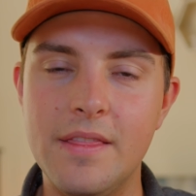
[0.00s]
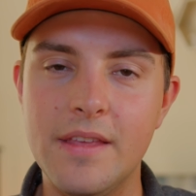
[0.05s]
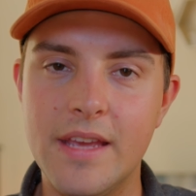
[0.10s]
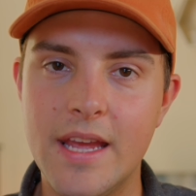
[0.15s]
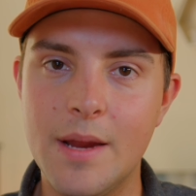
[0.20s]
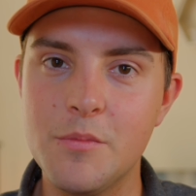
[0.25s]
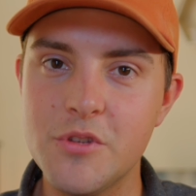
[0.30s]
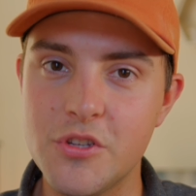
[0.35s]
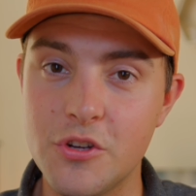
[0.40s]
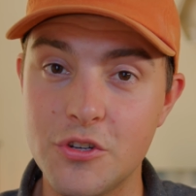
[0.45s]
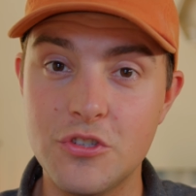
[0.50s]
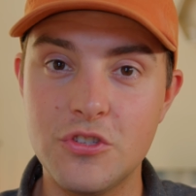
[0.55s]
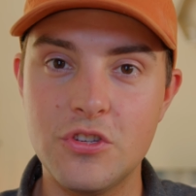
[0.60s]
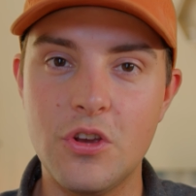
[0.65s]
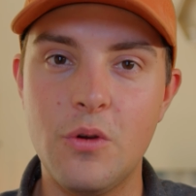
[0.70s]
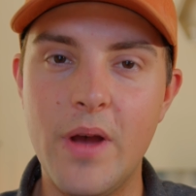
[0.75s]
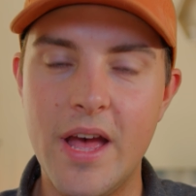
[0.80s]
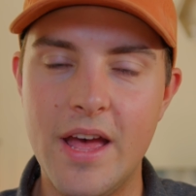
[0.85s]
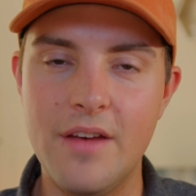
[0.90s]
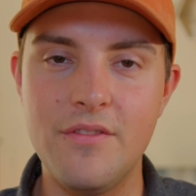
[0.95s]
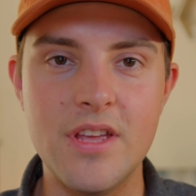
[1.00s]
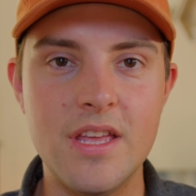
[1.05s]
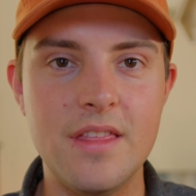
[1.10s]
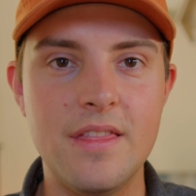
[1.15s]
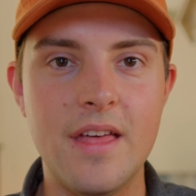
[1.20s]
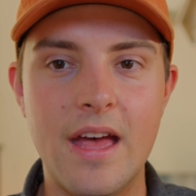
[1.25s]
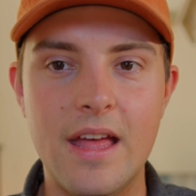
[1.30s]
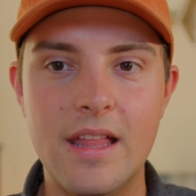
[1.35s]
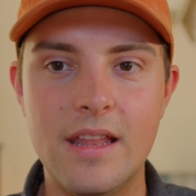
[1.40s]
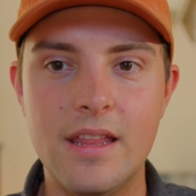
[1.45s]
The cameras are so heavy
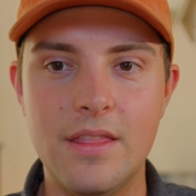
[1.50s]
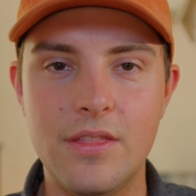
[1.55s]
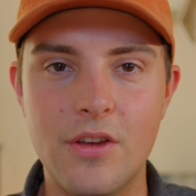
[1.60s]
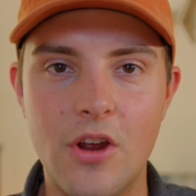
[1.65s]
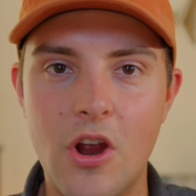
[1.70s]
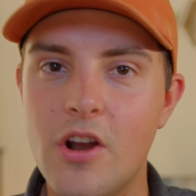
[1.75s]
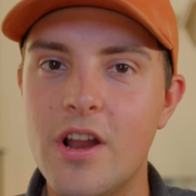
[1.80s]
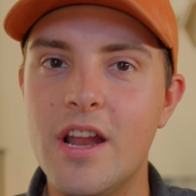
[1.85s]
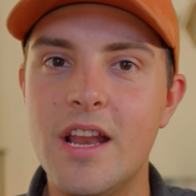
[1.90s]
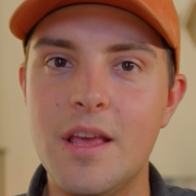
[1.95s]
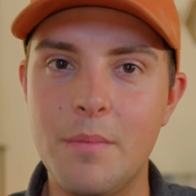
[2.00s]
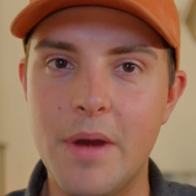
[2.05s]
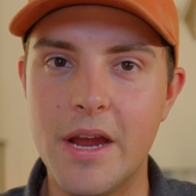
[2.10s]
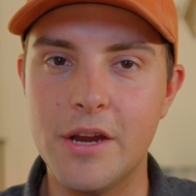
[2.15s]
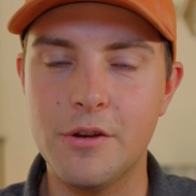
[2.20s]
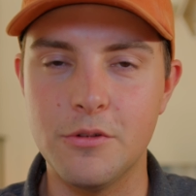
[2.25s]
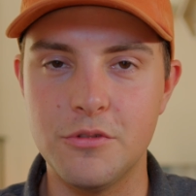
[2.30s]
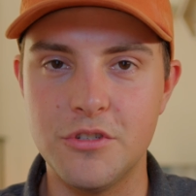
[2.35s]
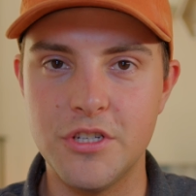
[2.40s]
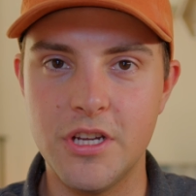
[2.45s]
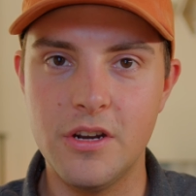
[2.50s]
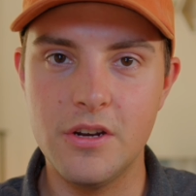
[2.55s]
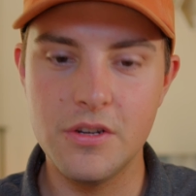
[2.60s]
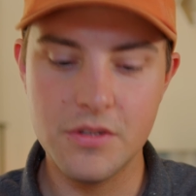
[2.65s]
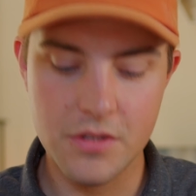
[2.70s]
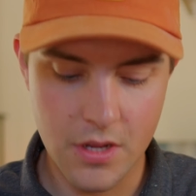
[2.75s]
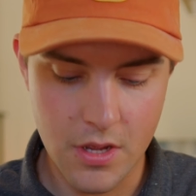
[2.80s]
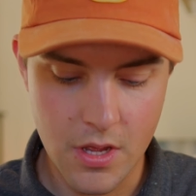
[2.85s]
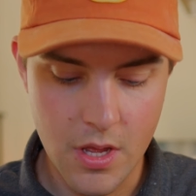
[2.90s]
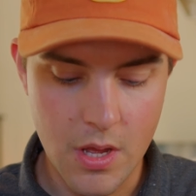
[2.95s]
that there aren't any micro
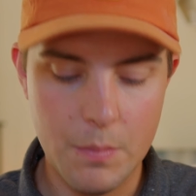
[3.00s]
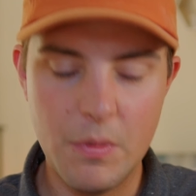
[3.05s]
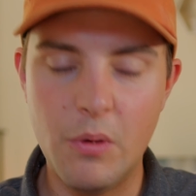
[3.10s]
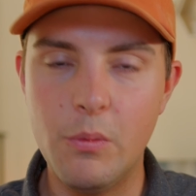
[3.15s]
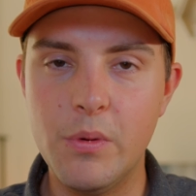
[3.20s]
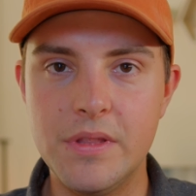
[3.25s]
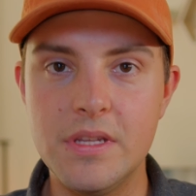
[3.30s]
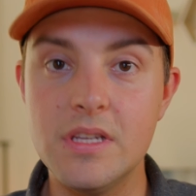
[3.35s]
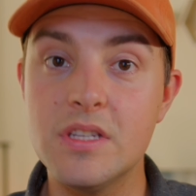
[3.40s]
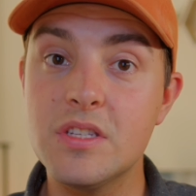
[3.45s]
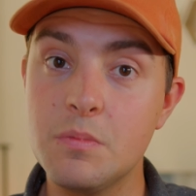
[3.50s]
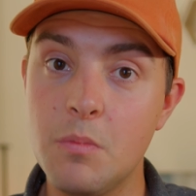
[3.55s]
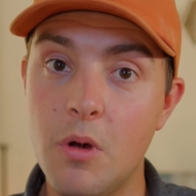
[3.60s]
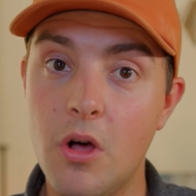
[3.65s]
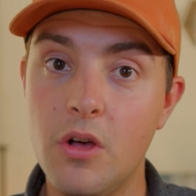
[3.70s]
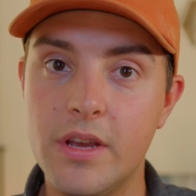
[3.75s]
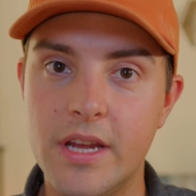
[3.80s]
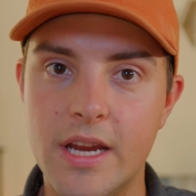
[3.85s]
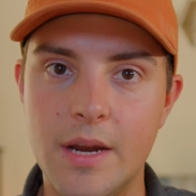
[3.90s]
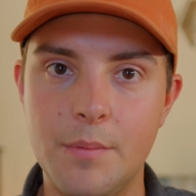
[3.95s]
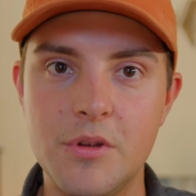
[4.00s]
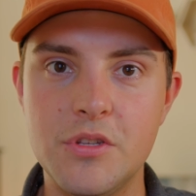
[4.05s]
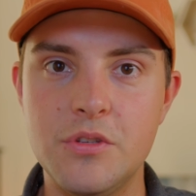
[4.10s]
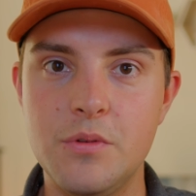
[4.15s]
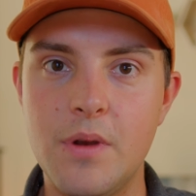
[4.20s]
jitters, but with these small cameras